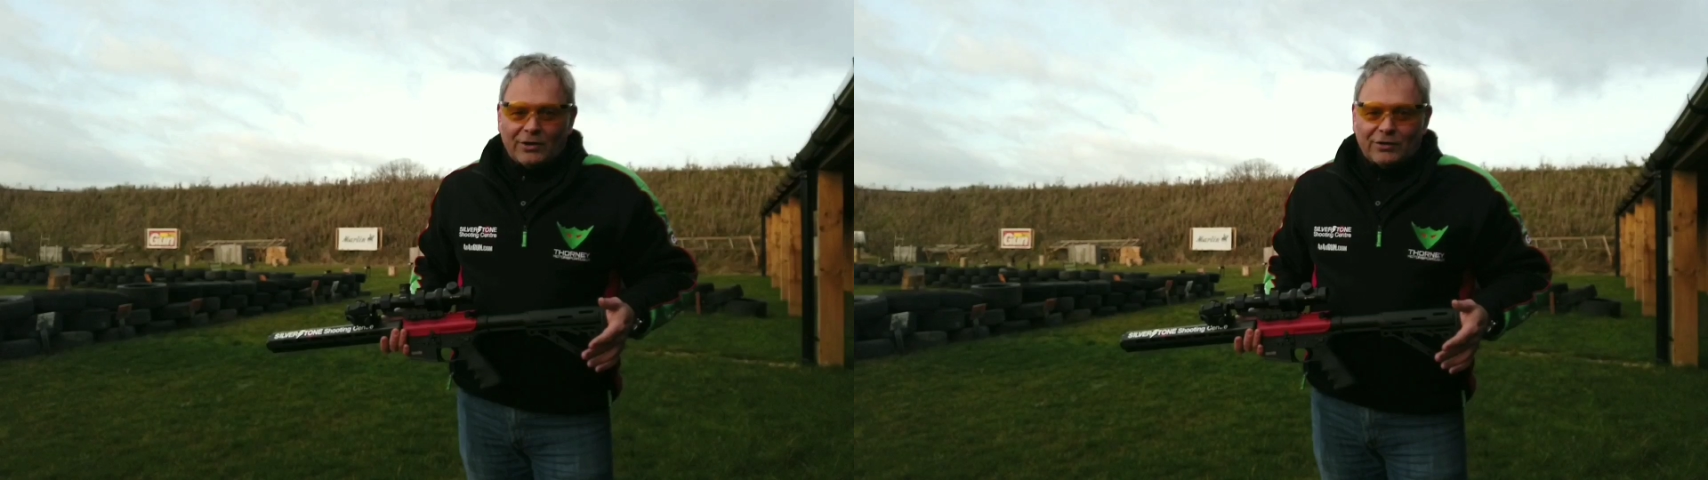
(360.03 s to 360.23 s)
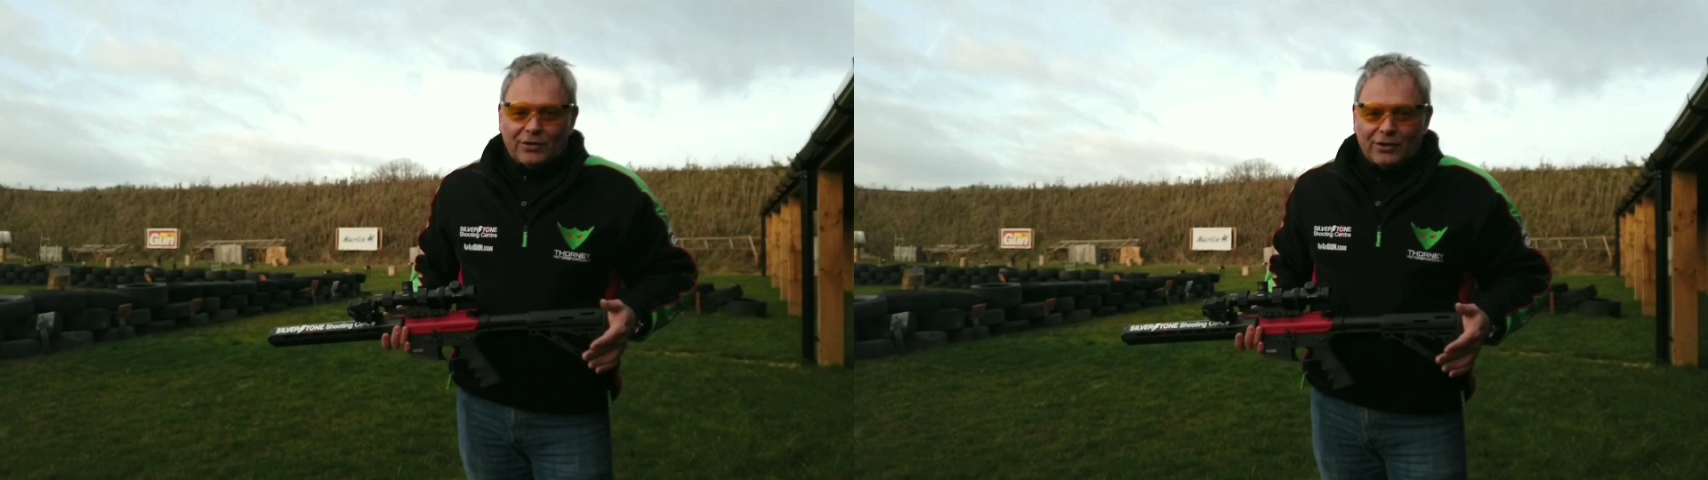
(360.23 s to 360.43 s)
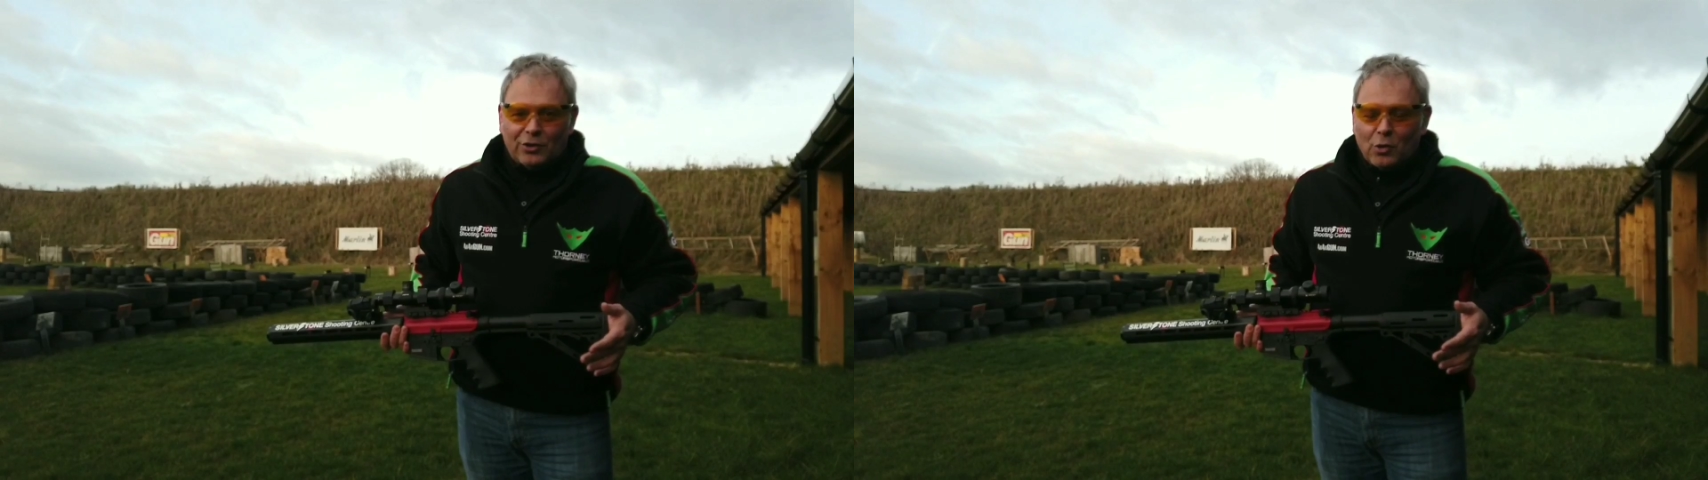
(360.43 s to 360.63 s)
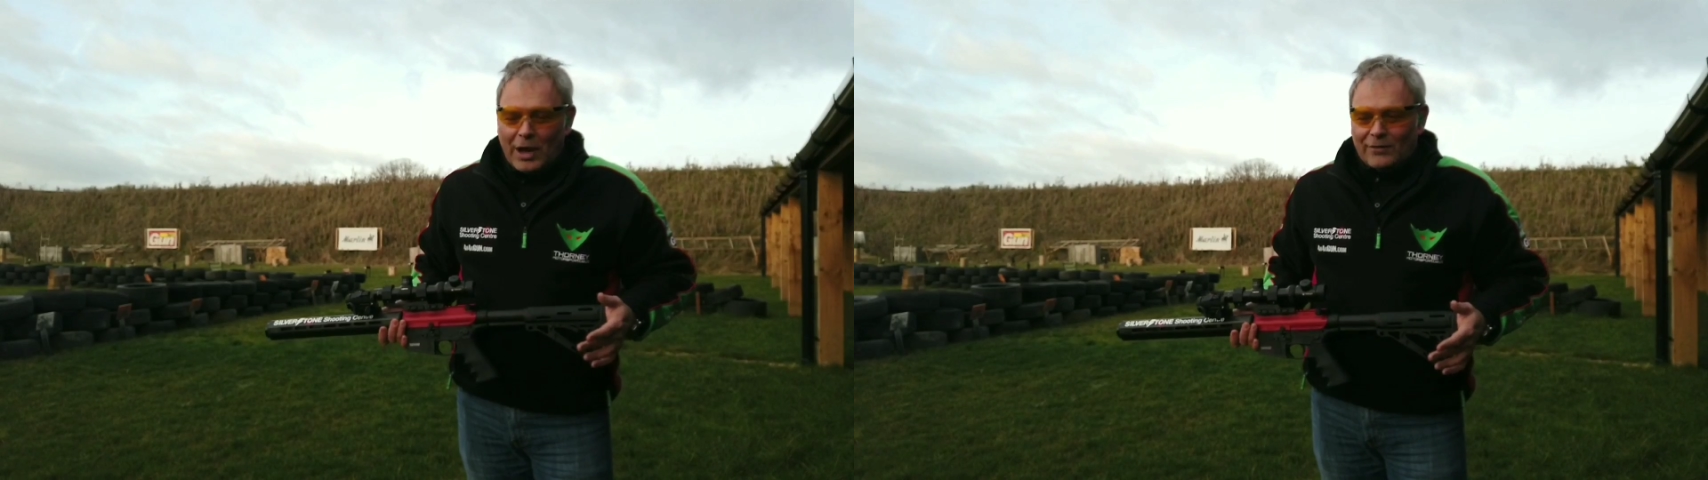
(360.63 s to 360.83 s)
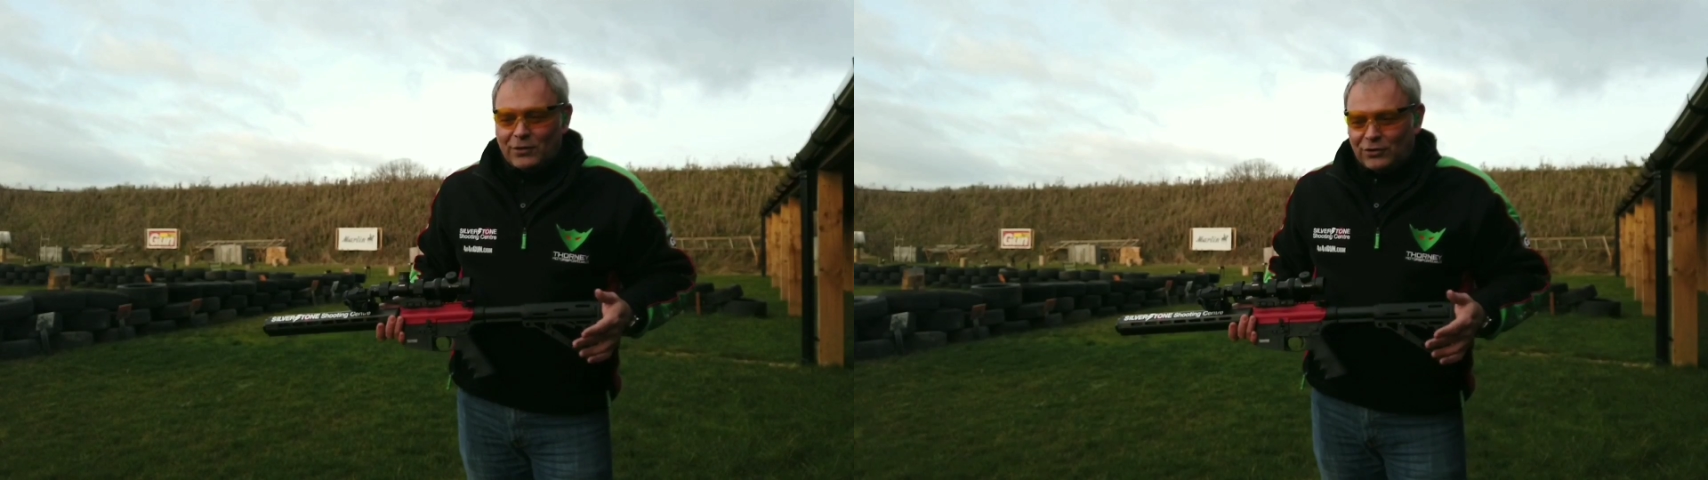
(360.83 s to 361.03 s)
ranges that
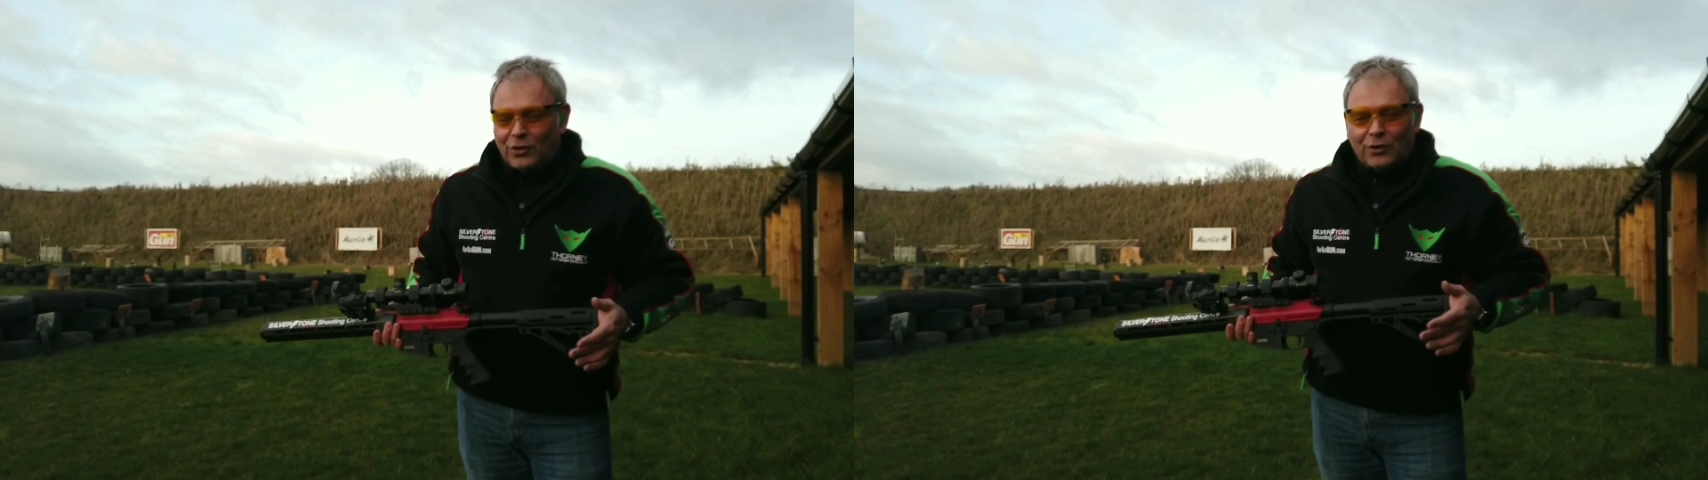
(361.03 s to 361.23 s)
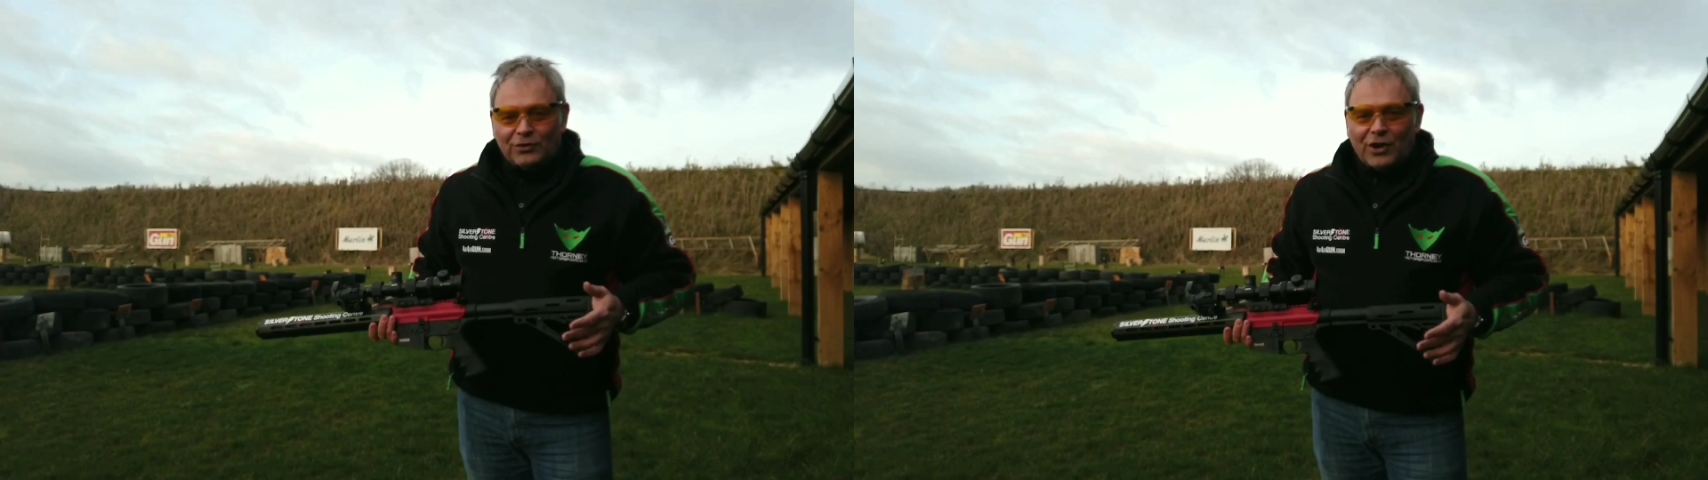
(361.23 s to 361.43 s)
you'll have a shot